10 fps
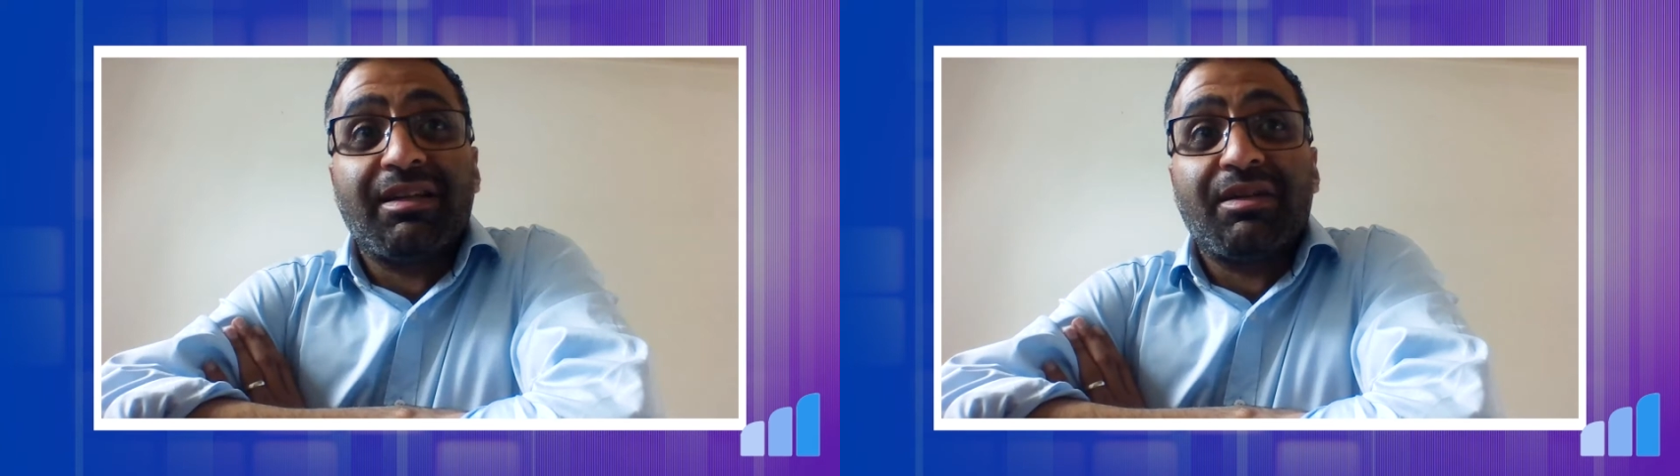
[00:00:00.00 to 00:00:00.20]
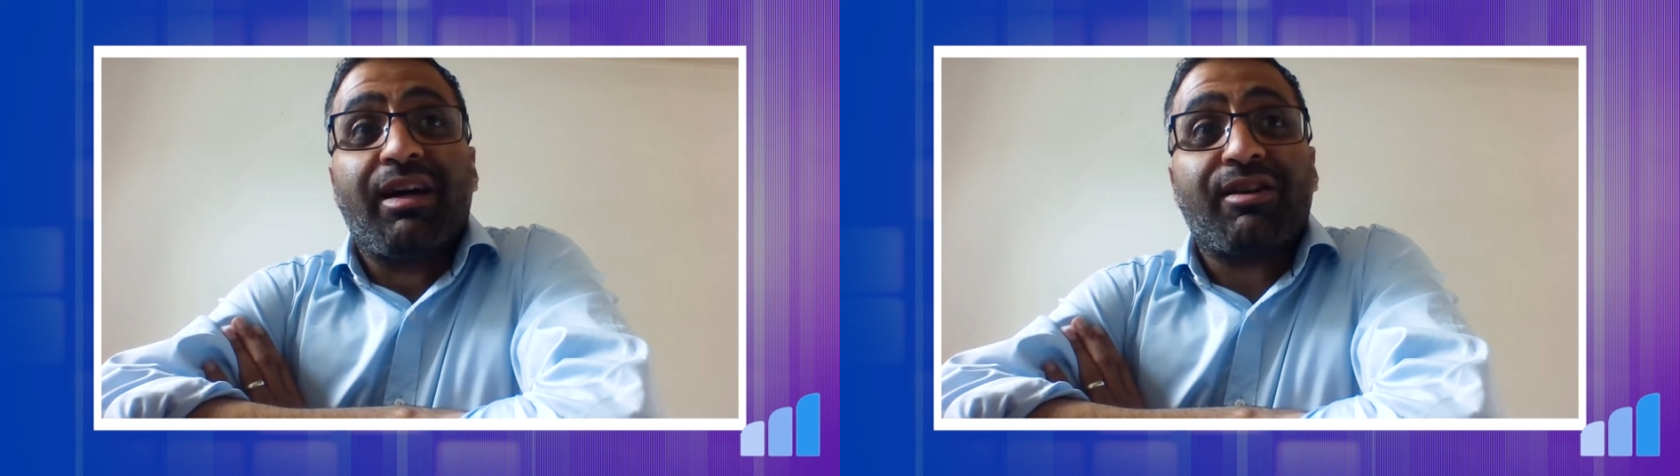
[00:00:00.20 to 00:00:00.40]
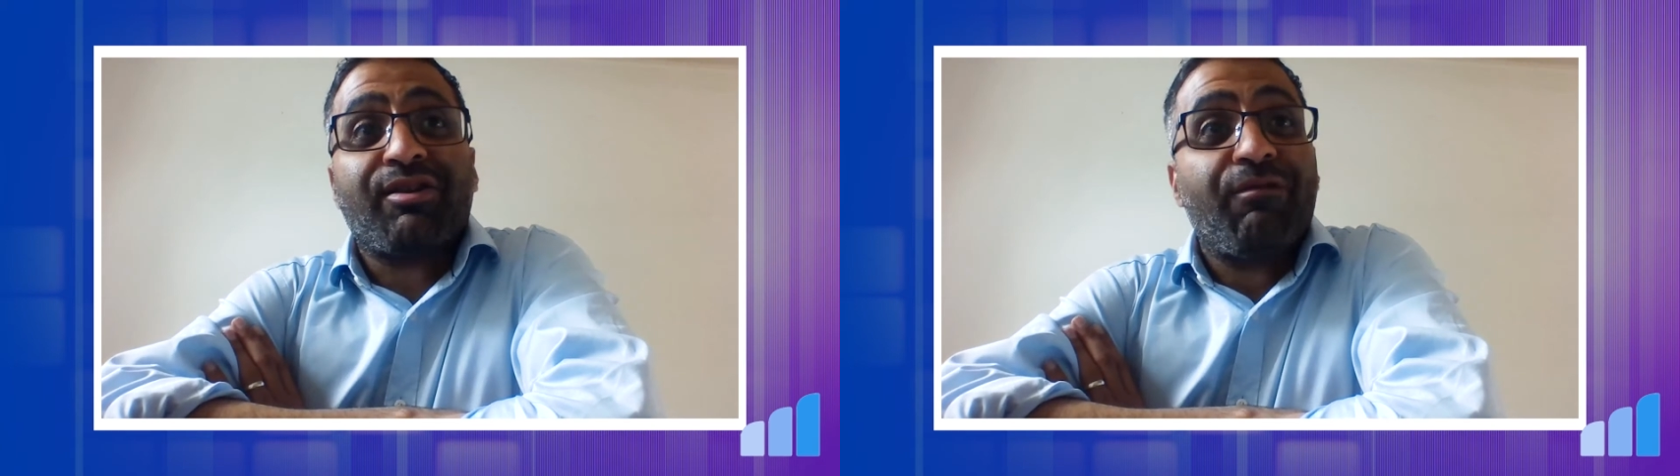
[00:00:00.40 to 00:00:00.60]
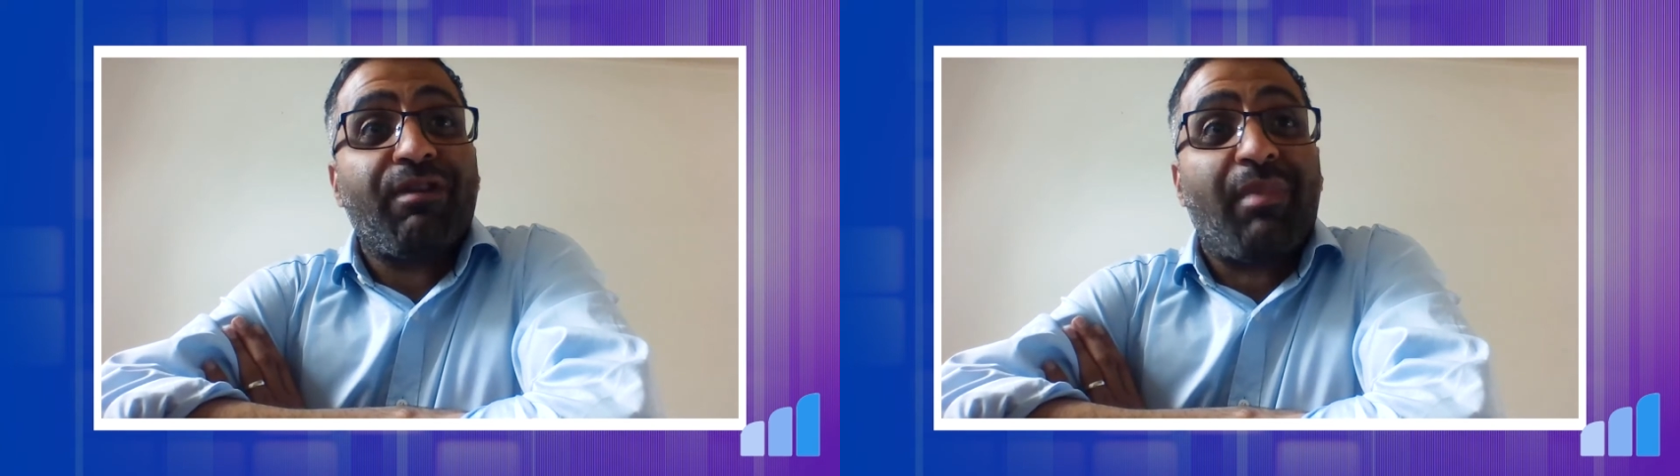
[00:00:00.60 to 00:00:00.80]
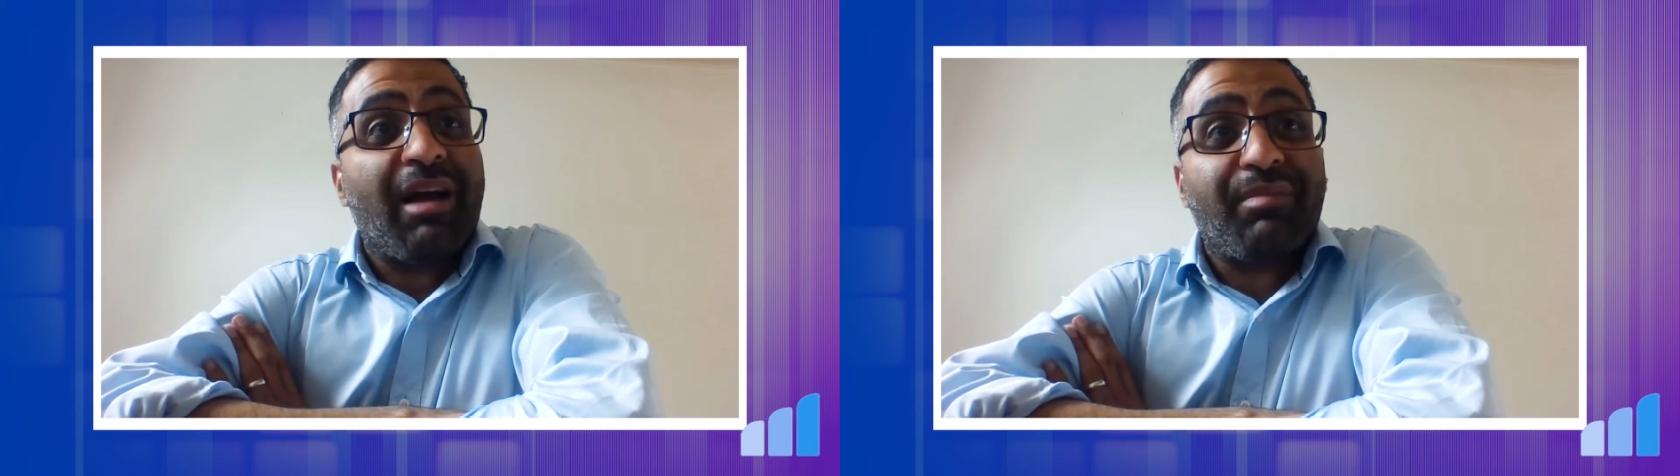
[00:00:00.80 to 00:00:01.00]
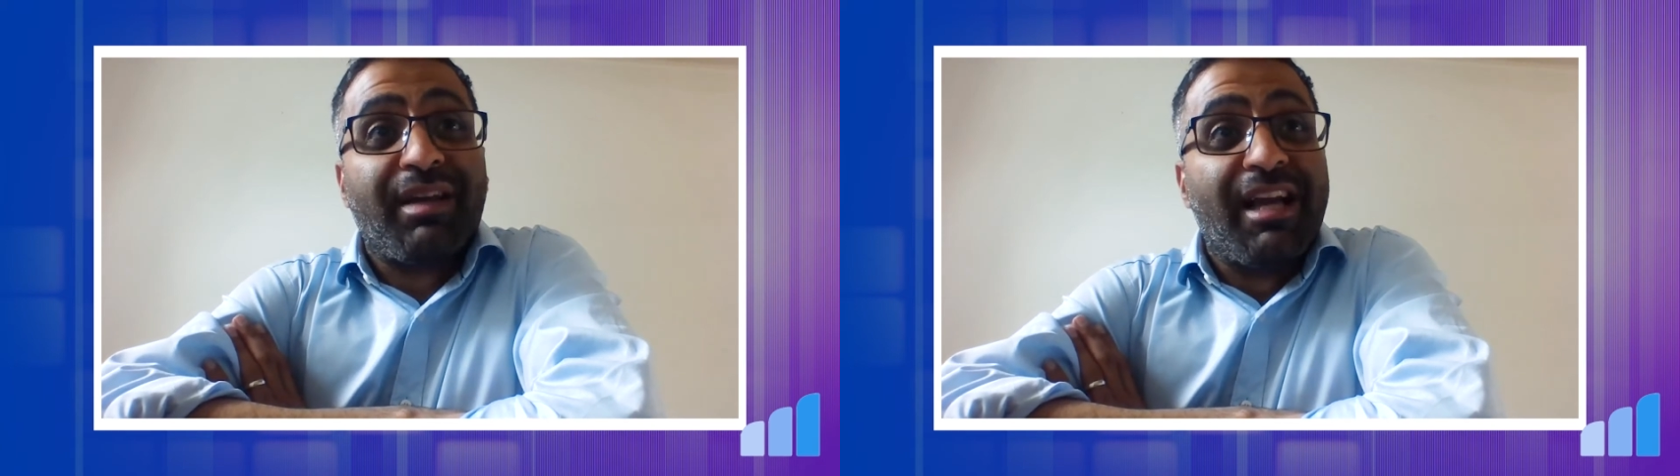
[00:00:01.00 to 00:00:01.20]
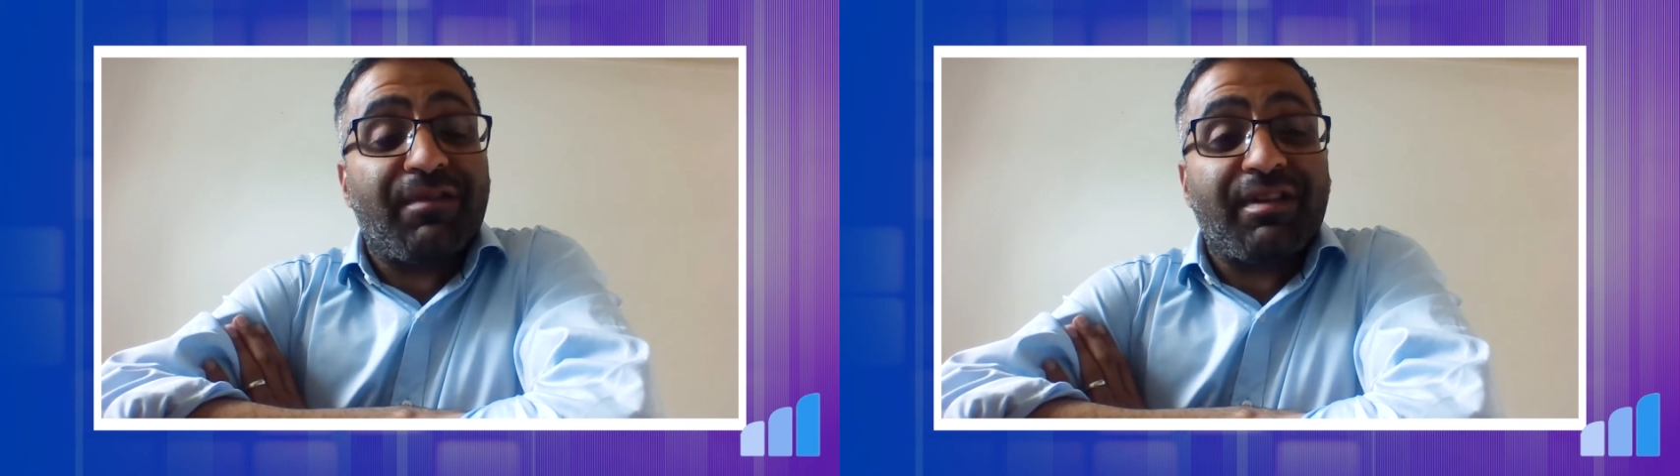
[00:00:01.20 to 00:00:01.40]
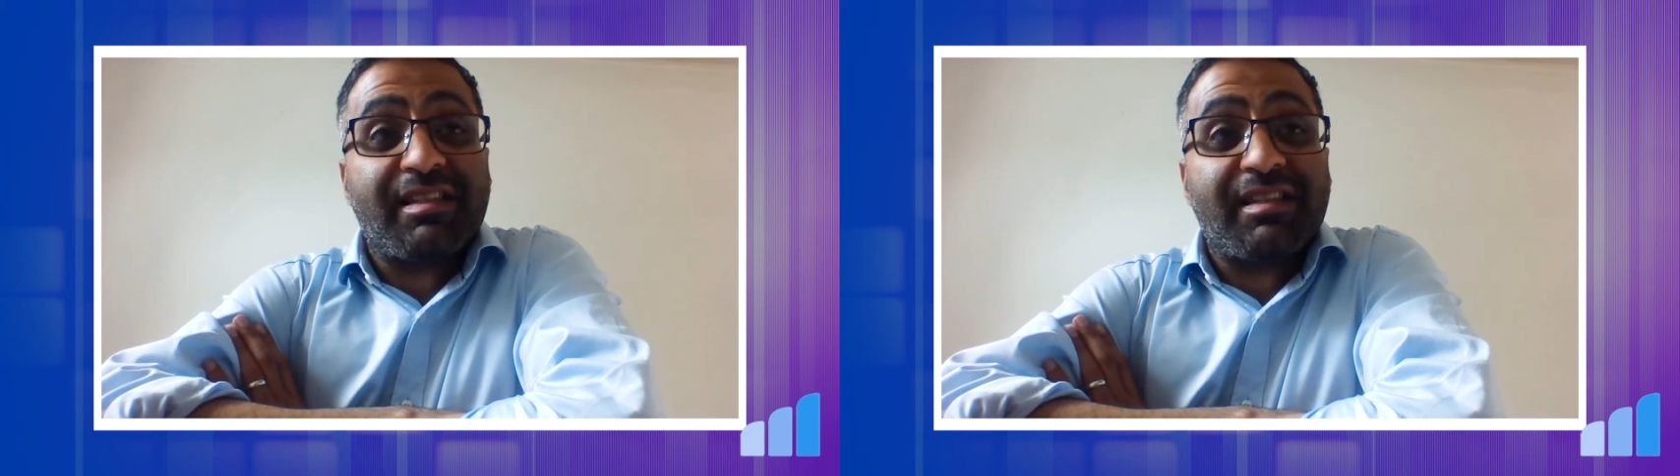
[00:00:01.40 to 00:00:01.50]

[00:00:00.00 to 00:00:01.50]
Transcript: where COVID might be here to